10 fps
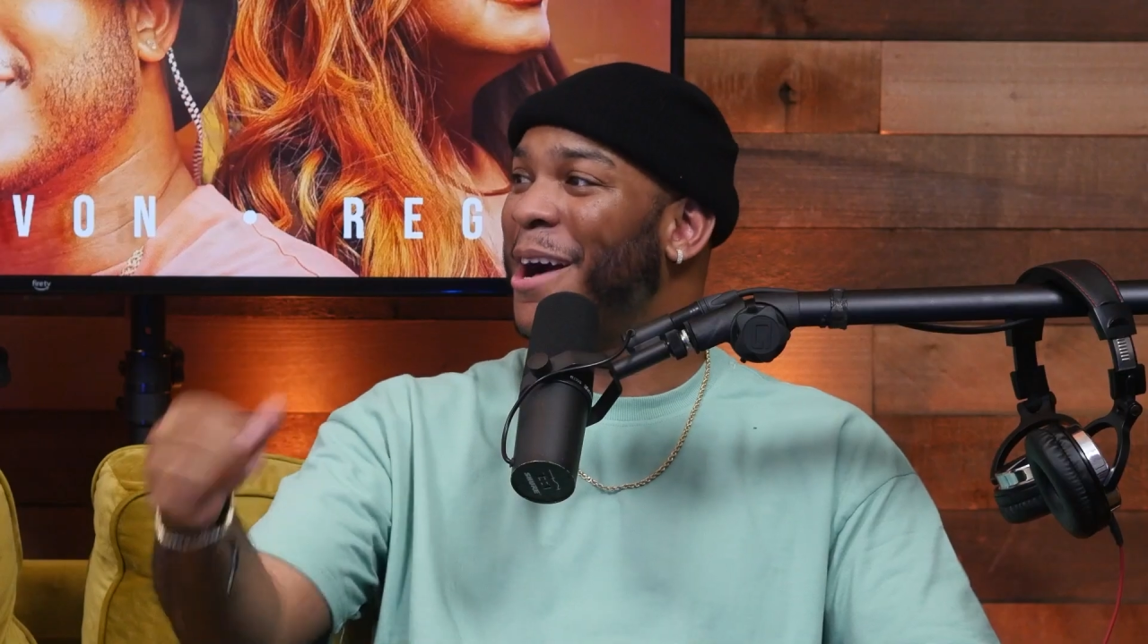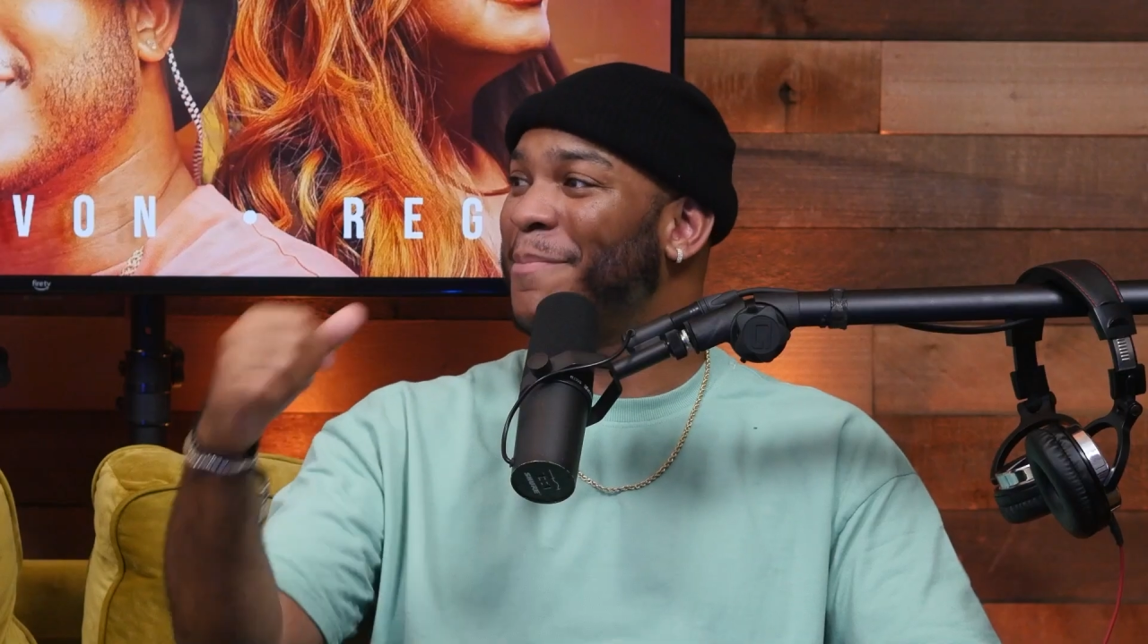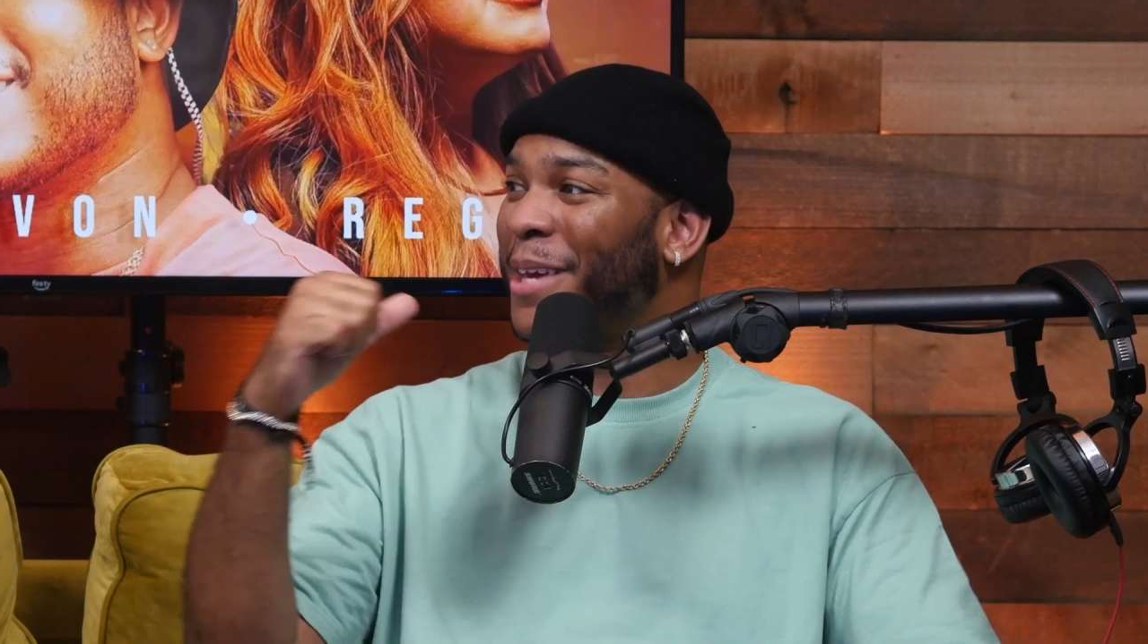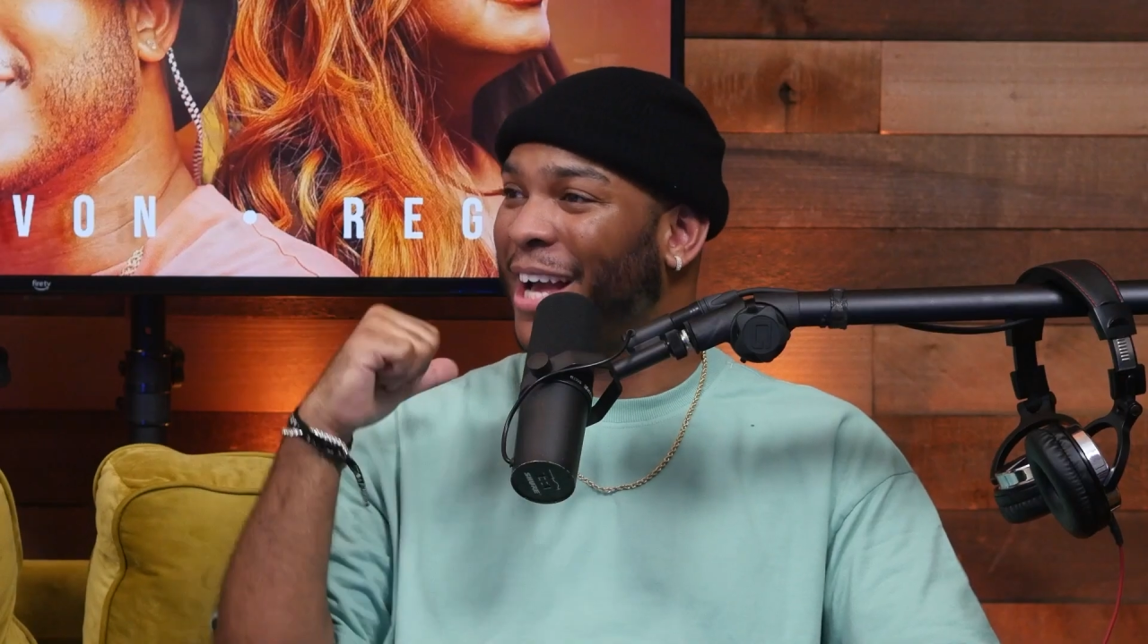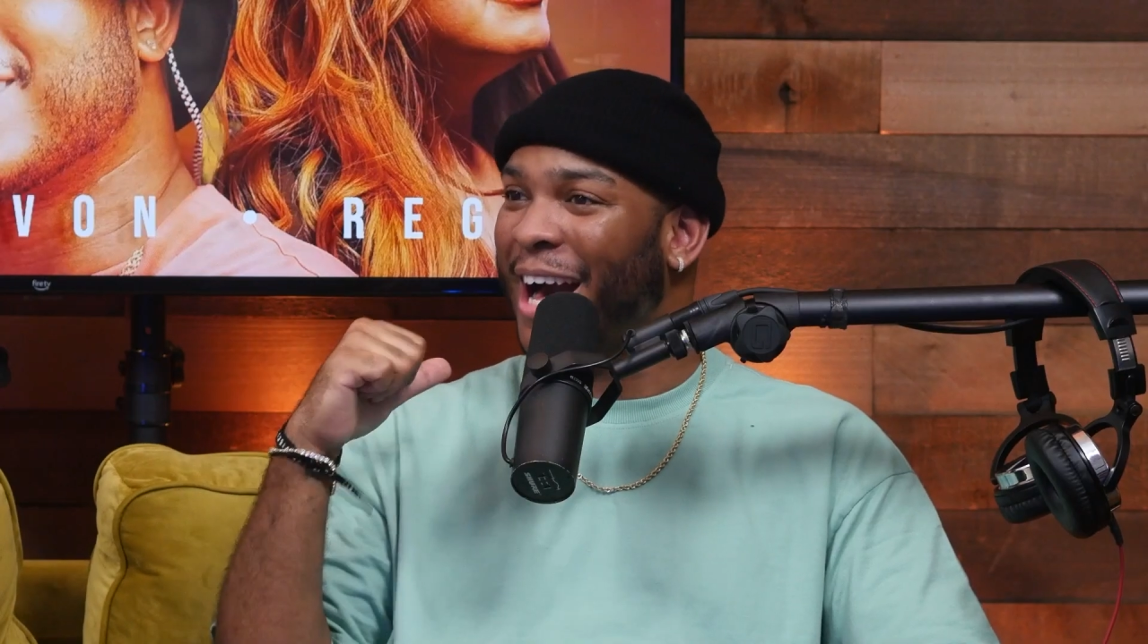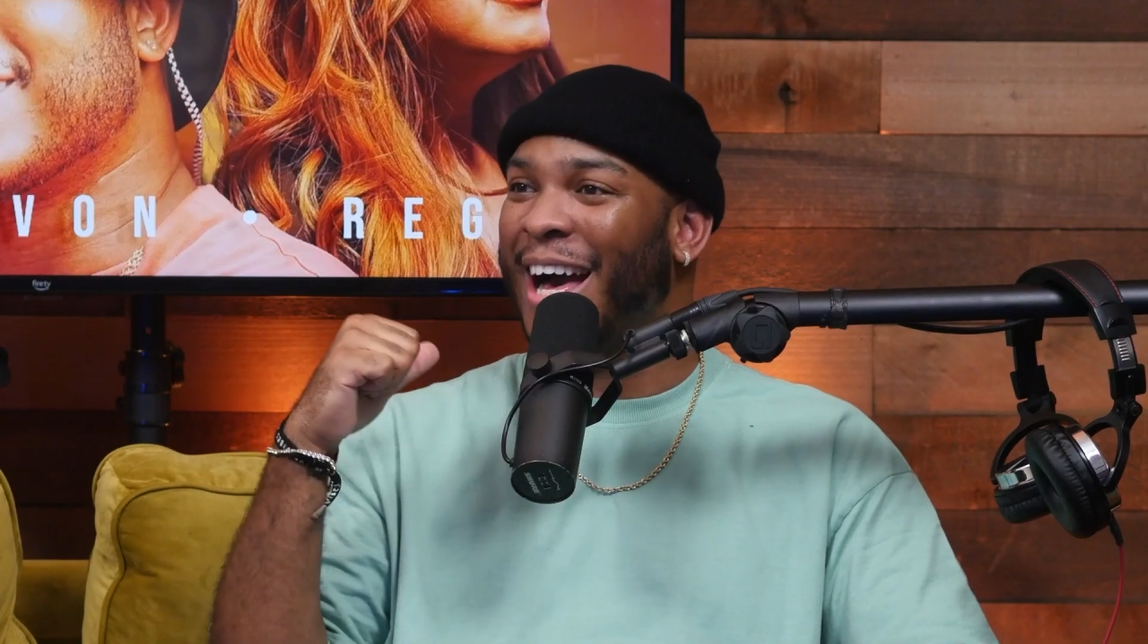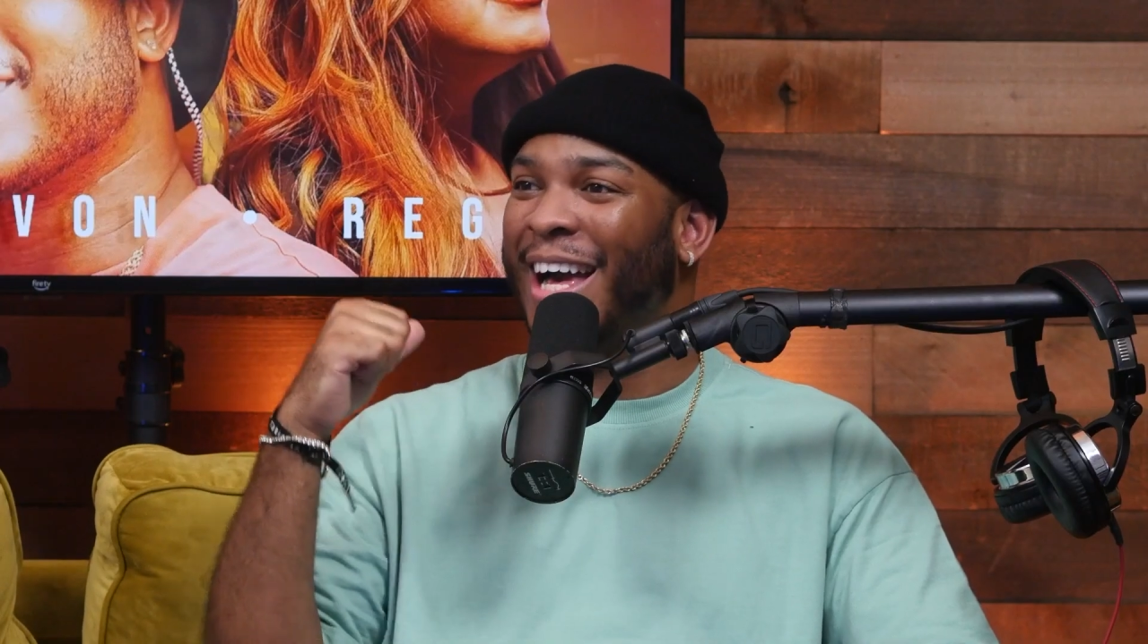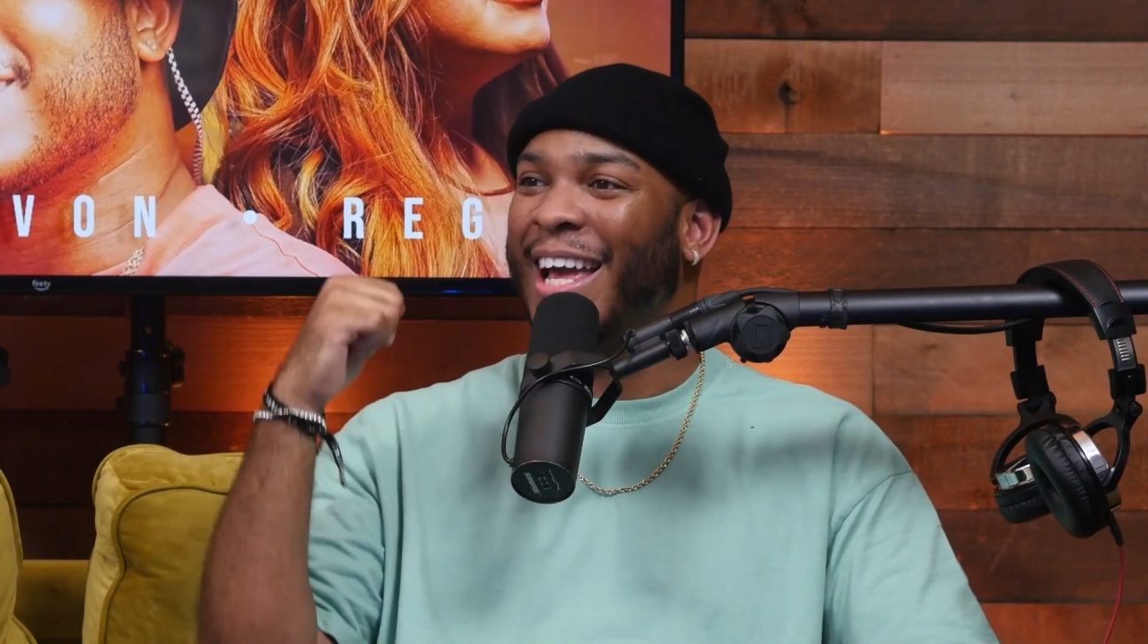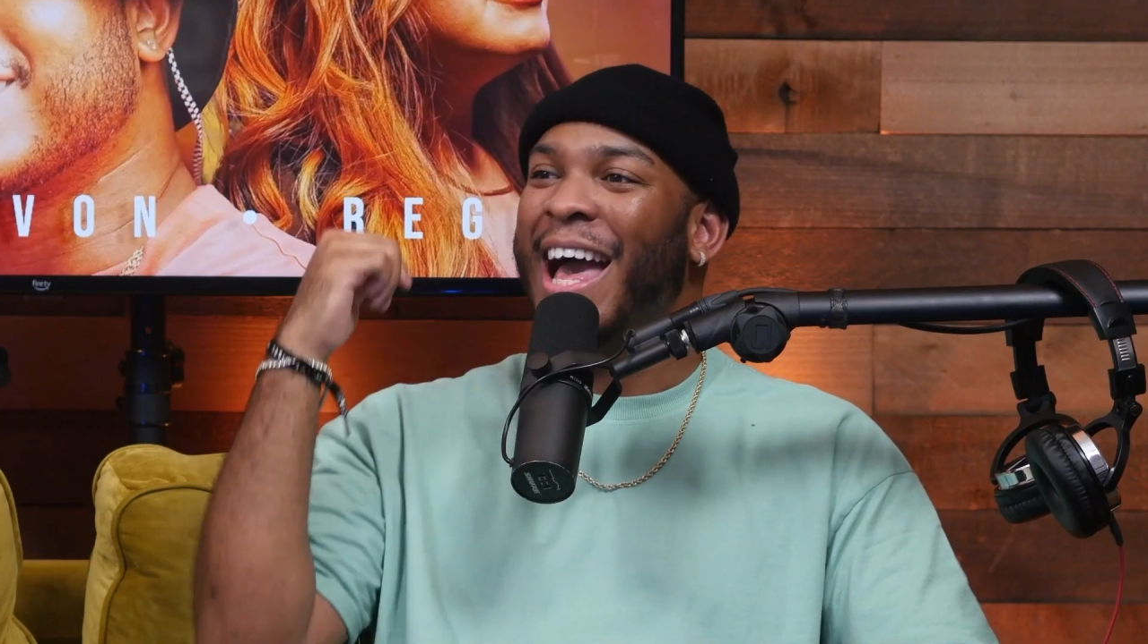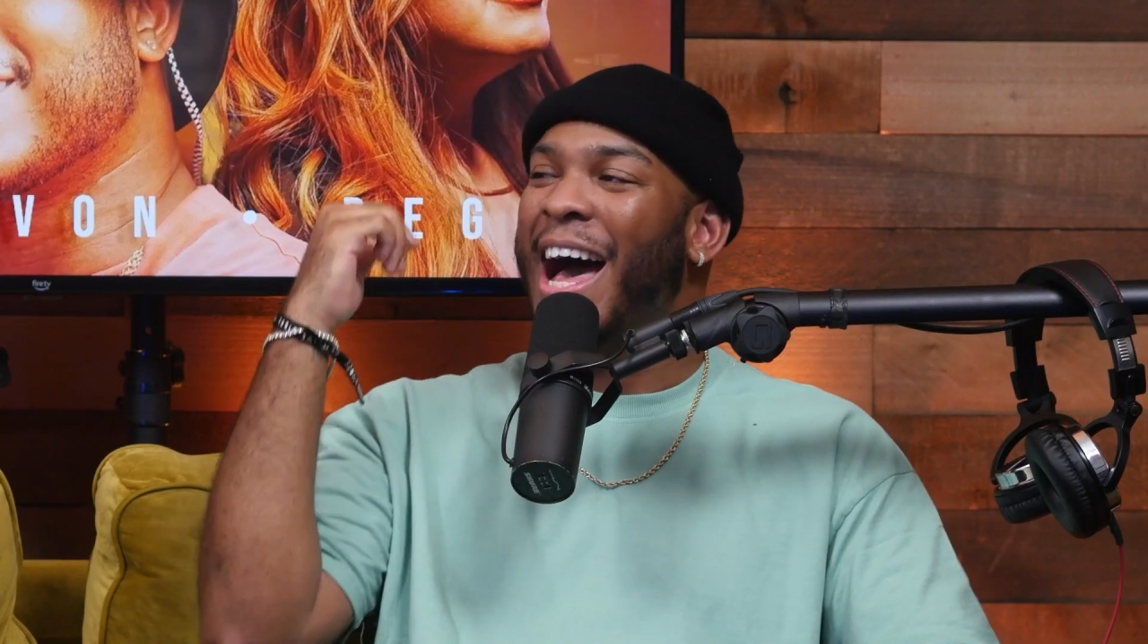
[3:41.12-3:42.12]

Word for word: I'm your guy.